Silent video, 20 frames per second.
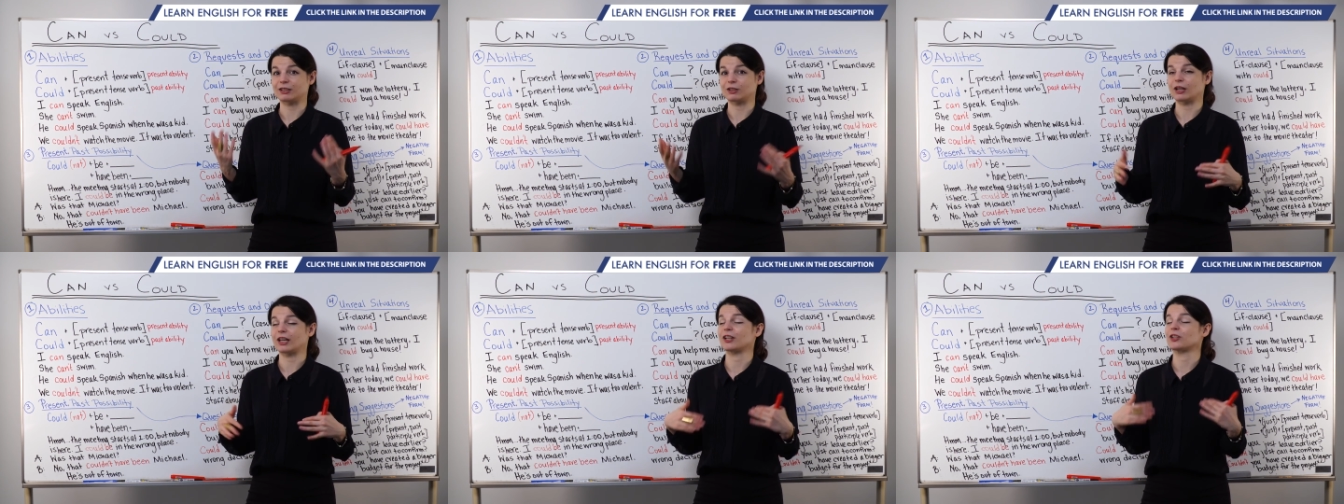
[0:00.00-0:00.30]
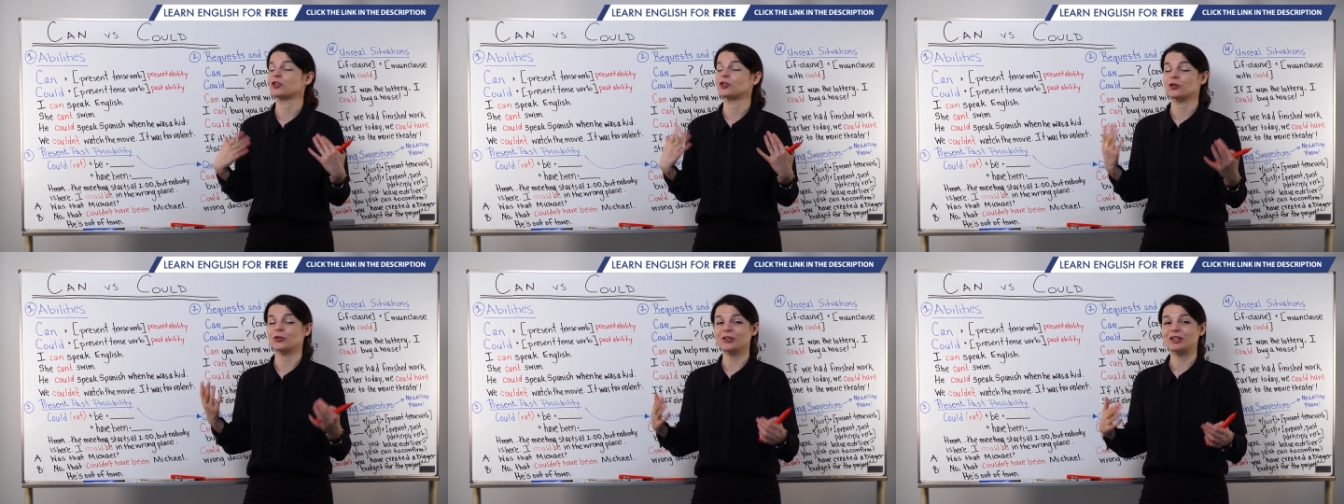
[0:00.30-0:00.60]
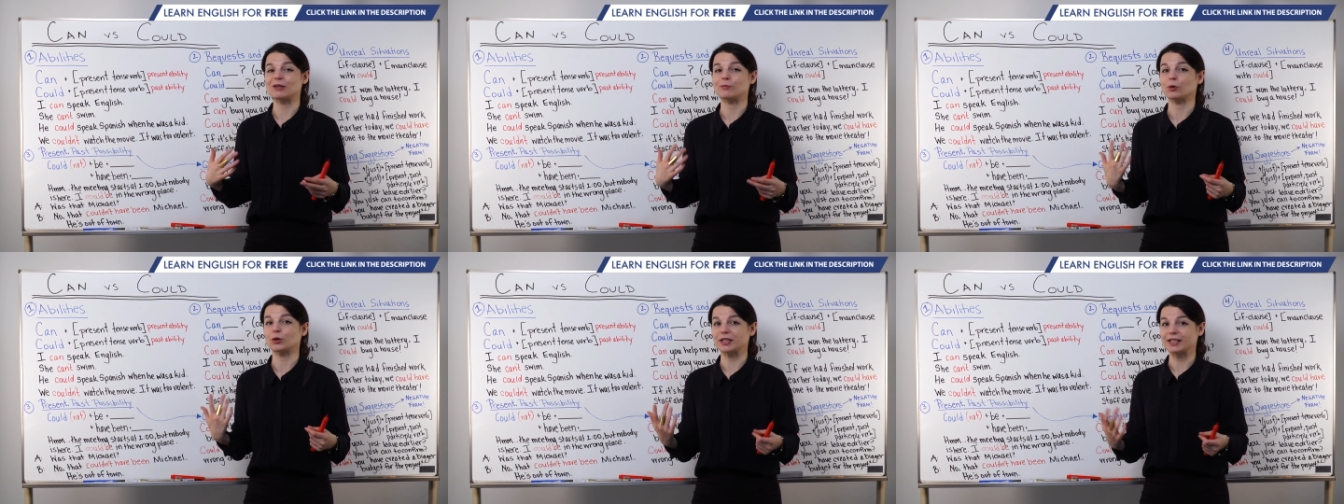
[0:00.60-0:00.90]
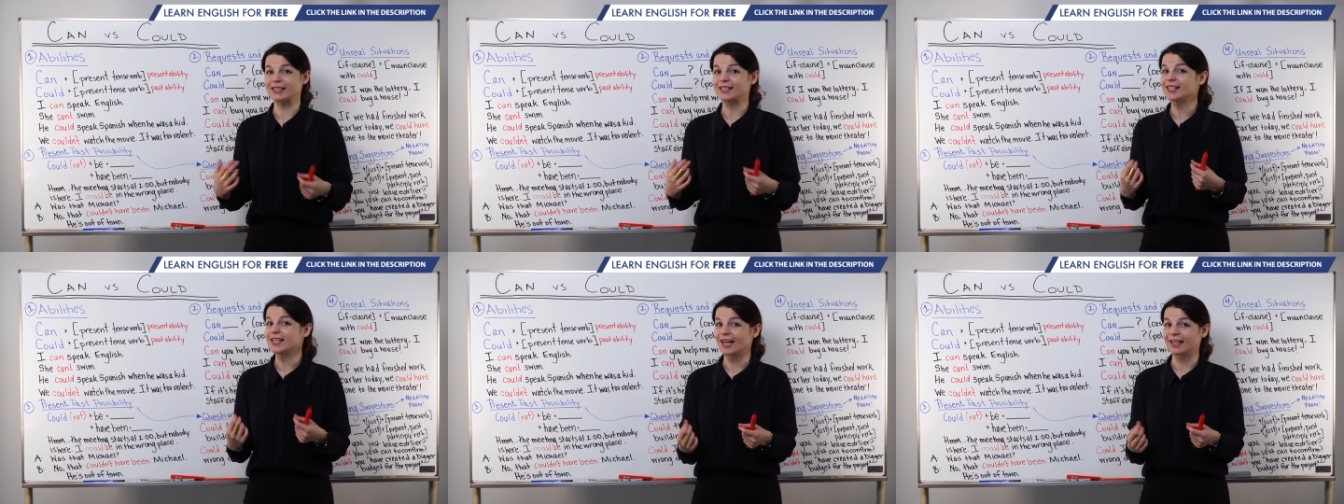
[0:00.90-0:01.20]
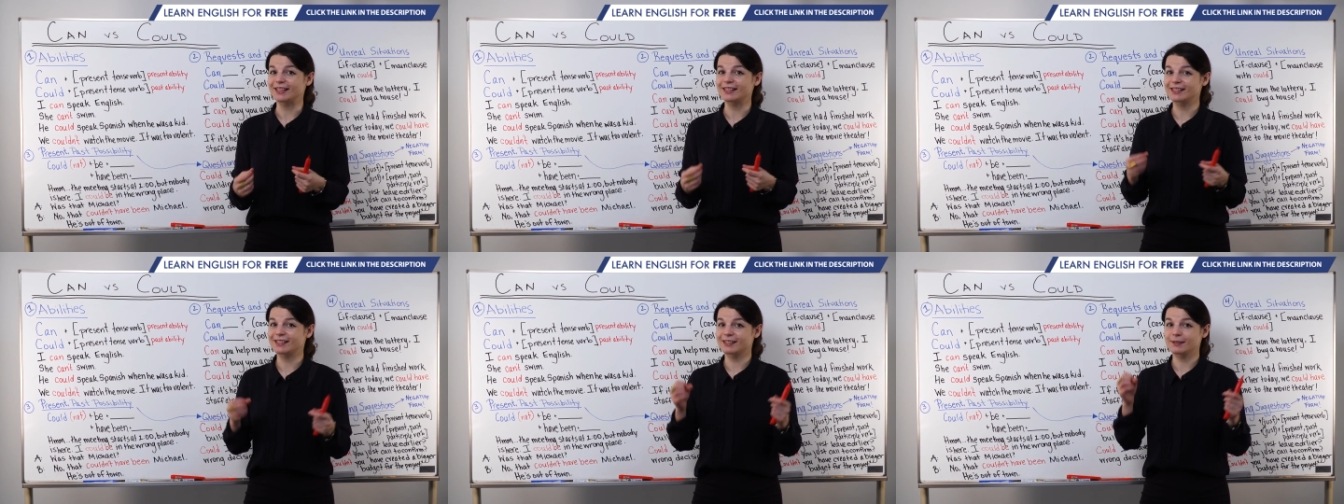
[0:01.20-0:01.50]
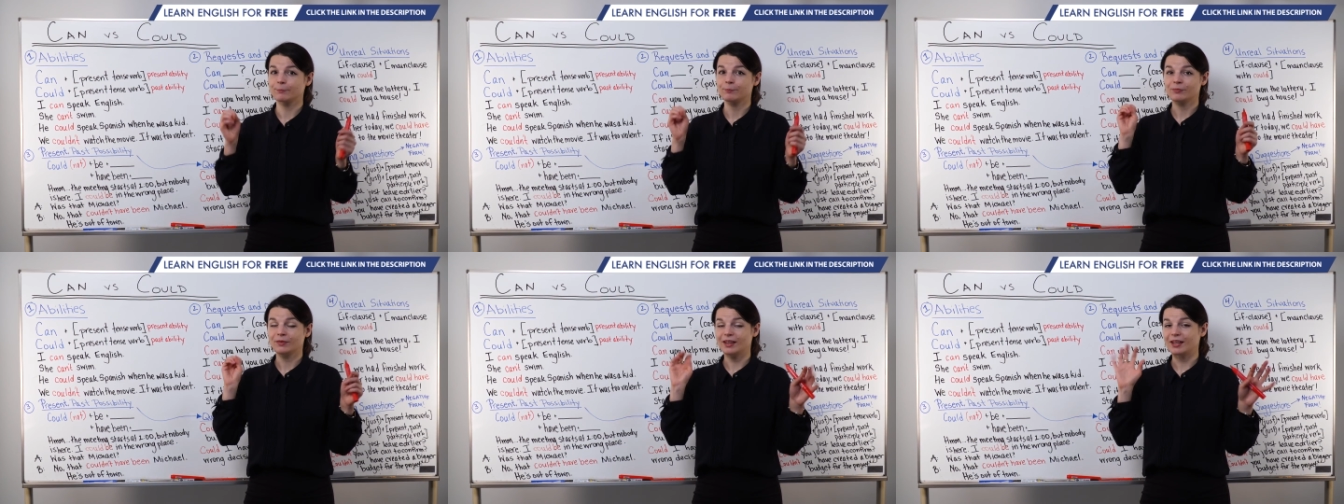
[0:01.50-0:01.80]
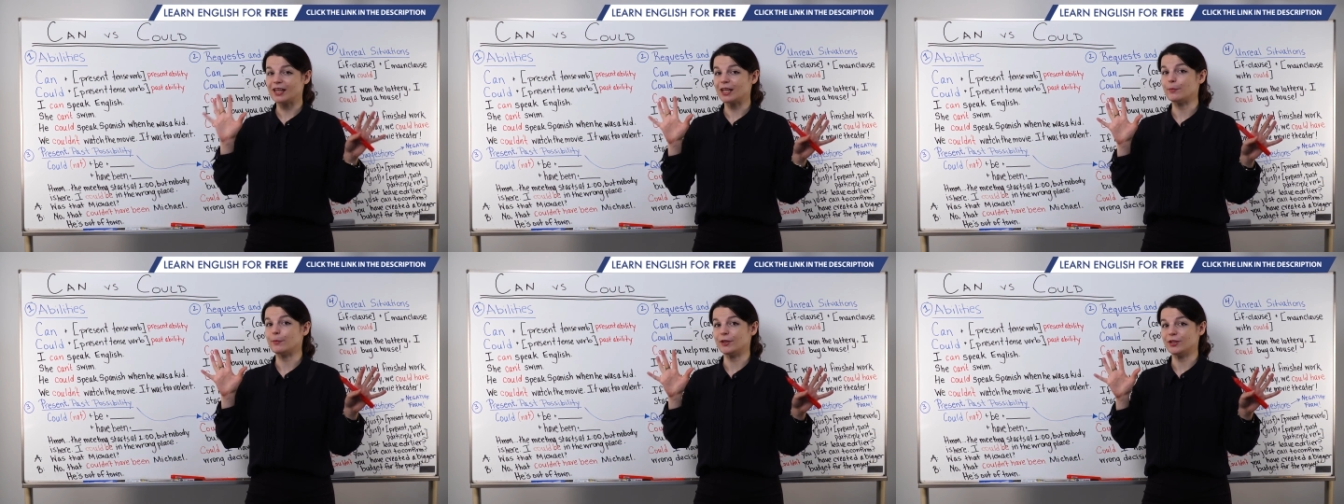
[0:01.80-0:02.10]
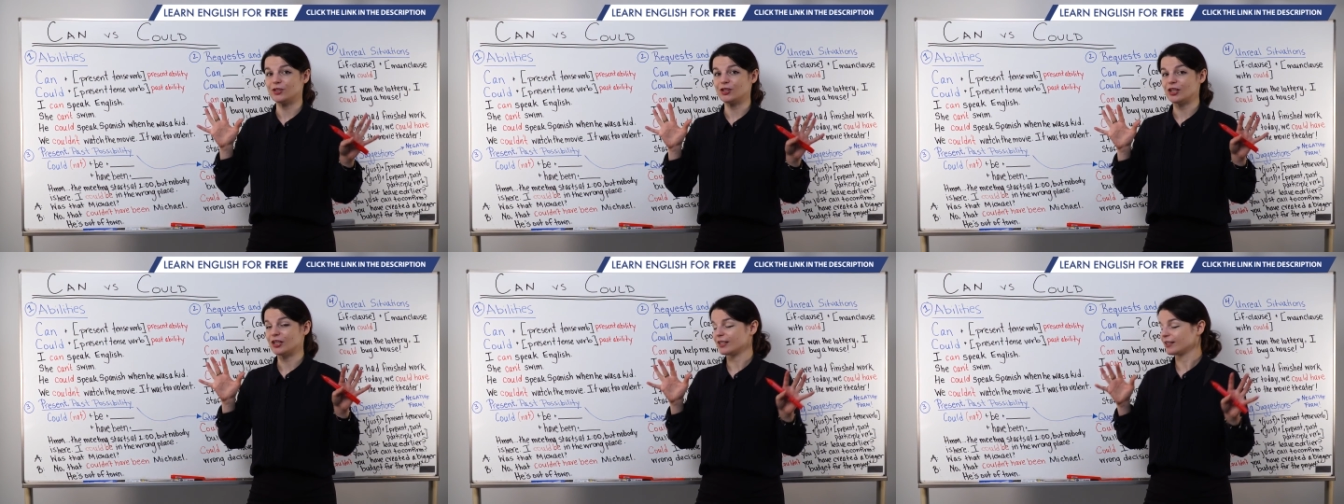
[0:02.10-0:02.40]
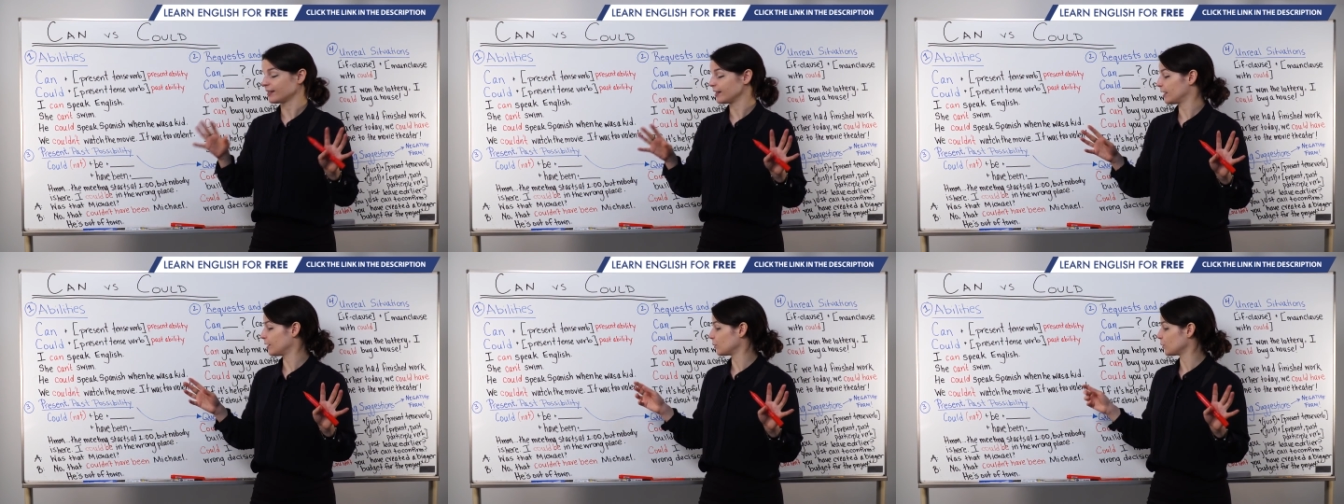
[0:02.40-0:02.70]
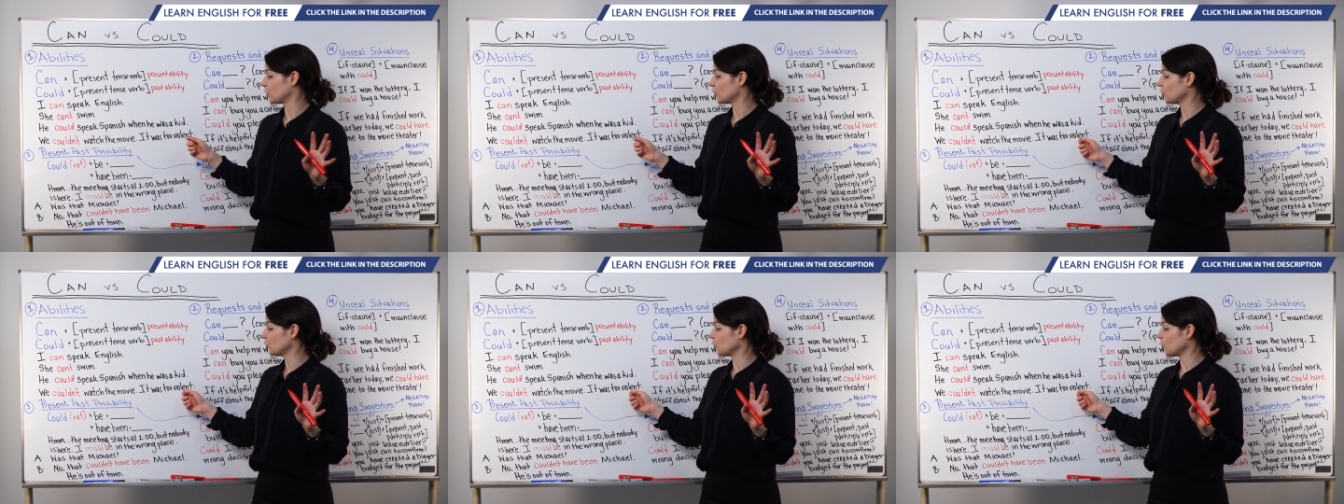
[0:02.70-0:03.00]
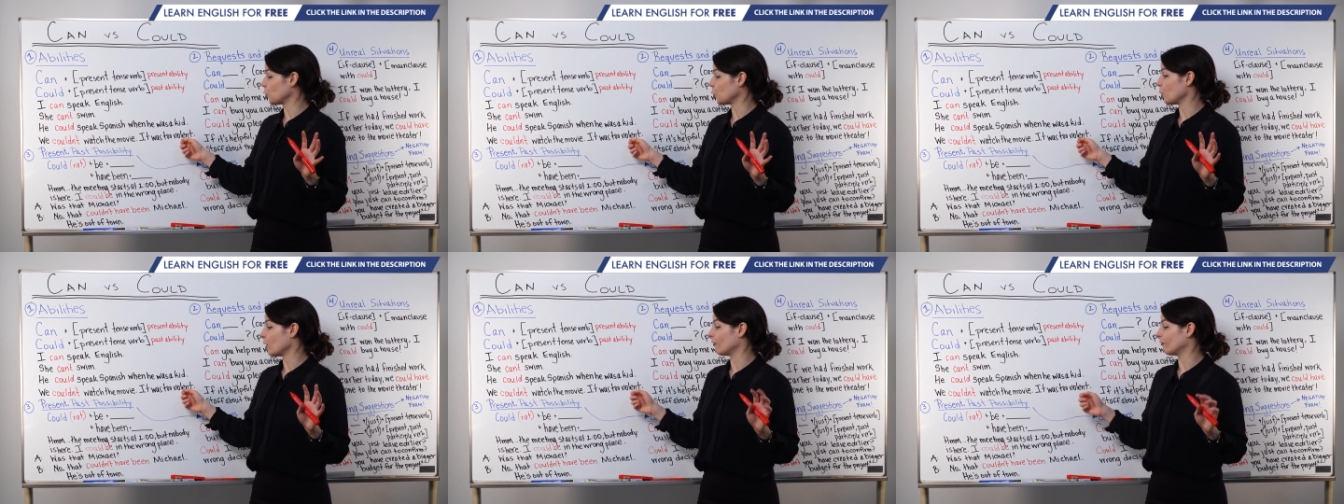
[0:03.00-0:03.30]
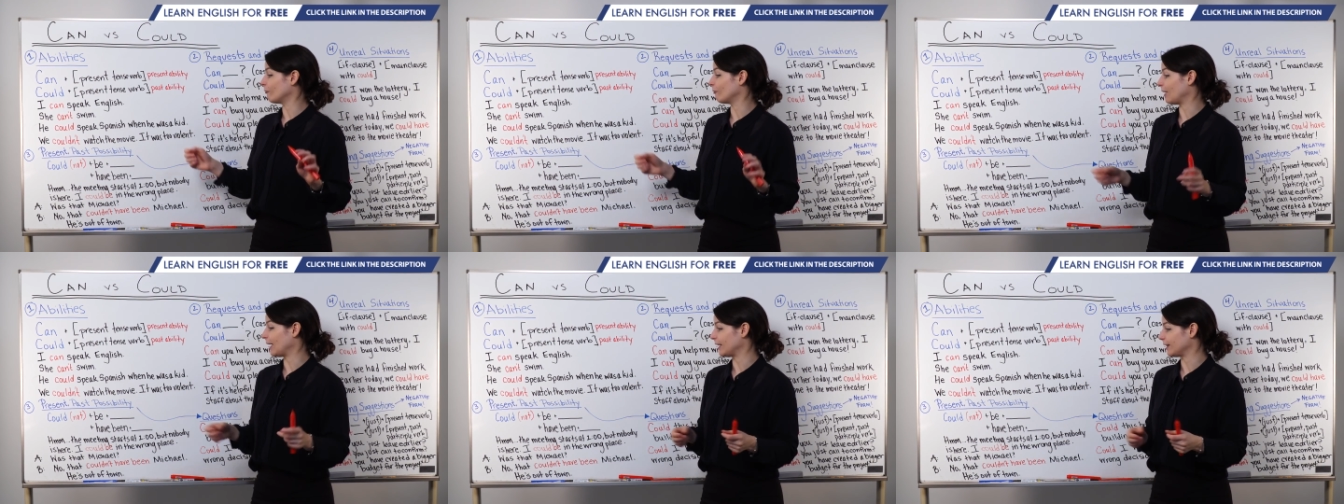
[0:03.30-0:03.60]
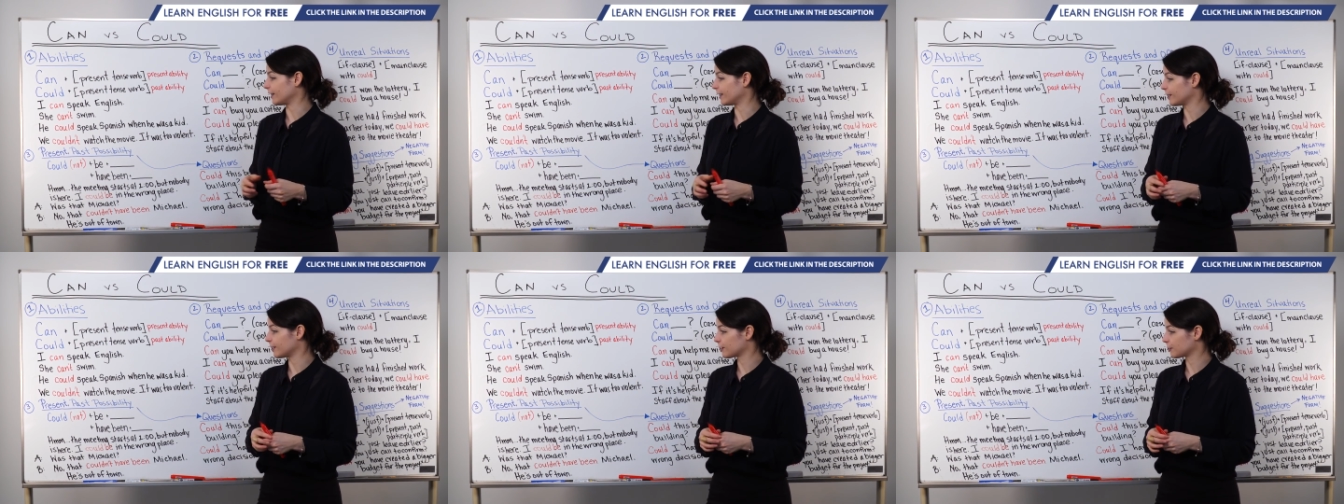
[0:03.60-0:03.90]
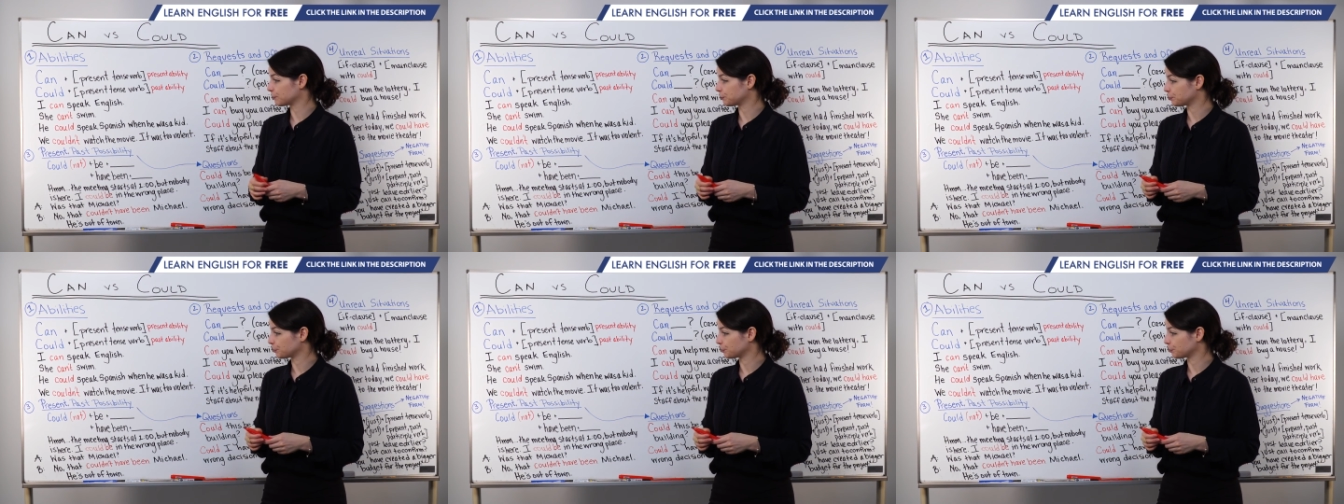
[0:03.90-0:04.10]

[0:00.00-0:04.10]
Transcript: extreme or intense images. It was too violent.